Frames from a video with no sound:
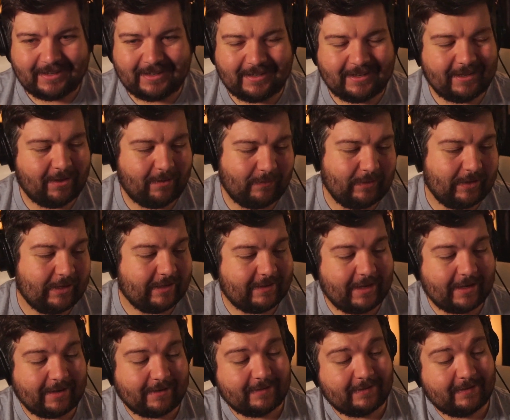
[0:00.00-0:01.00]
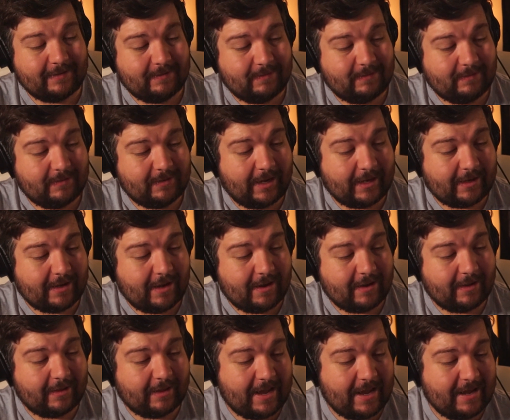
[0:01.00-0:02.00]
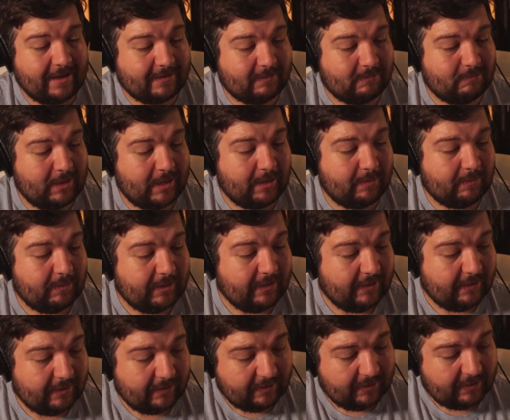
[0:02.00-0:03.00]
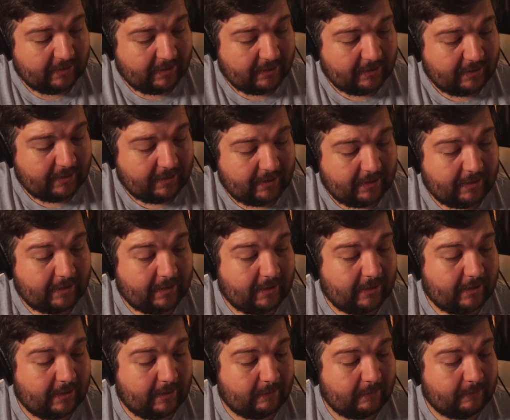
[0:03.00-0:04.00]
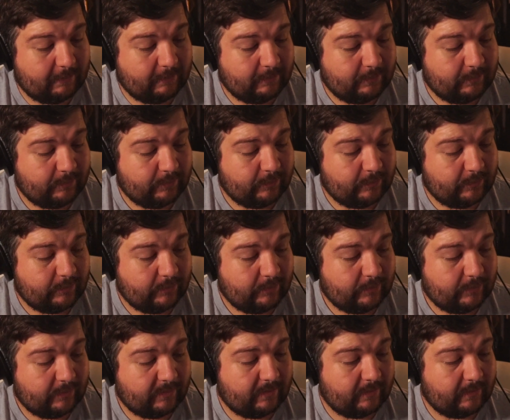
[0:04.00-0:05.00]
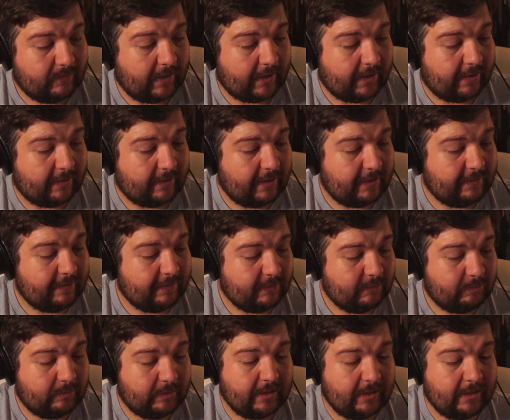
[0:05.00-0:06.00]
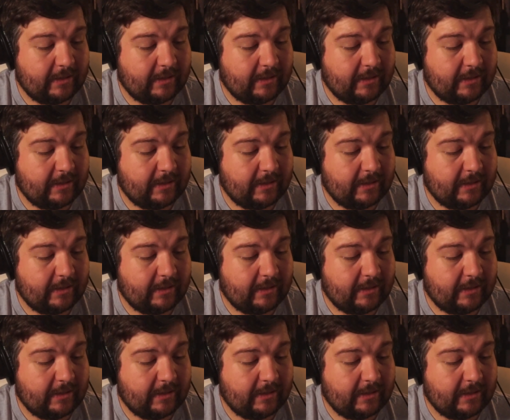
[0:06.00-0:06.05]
I mean, it takes Nikon glass, maybe, Nikon lenses, but